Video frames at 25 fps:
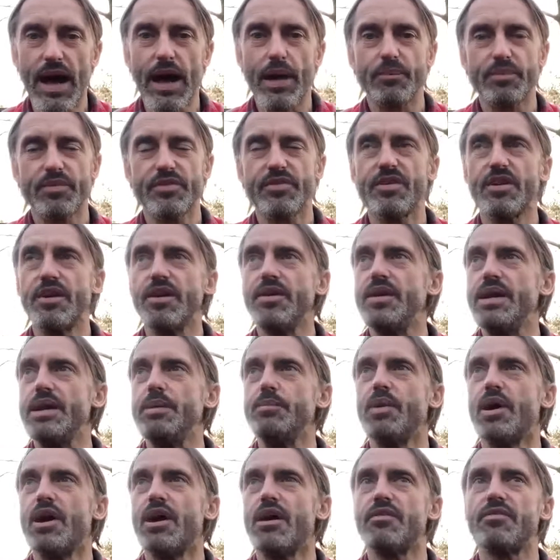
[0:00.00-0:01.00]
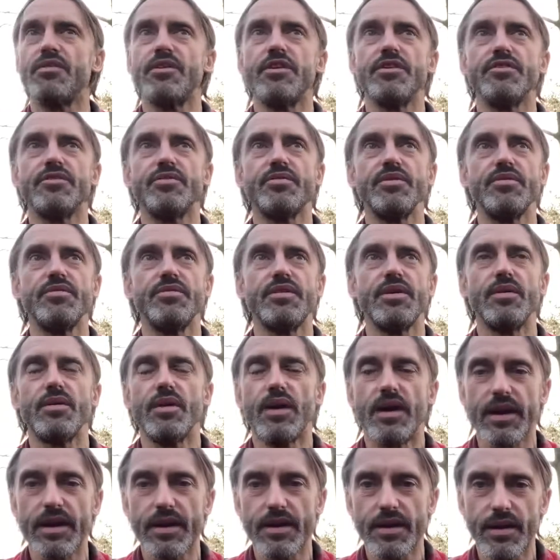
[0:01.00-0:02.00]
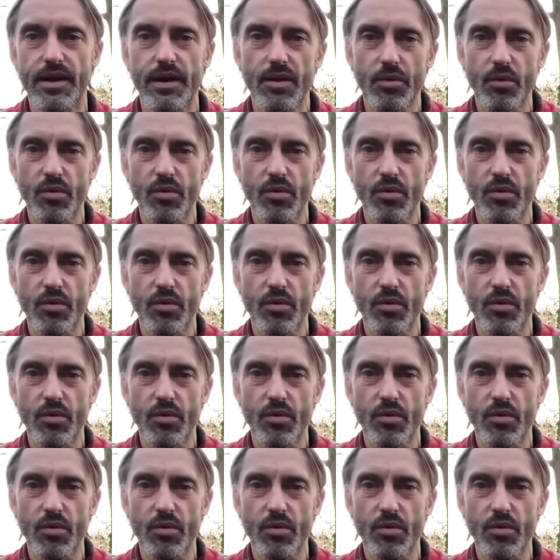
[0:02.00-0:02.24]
absolutely marvelous we feel like you know